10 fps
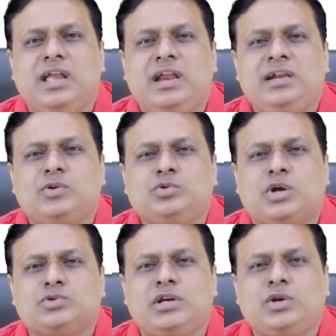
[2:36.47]
In
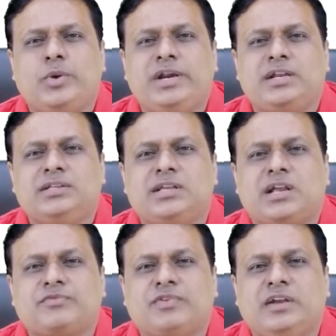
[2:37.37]
2020 there
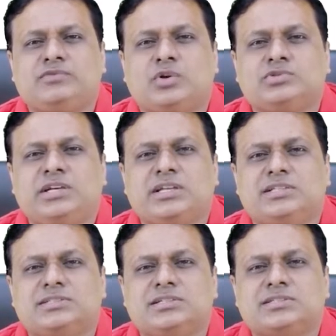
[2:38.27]
are 5000
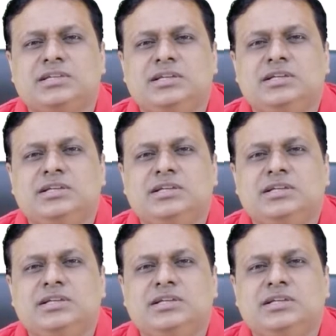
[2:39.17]
cases.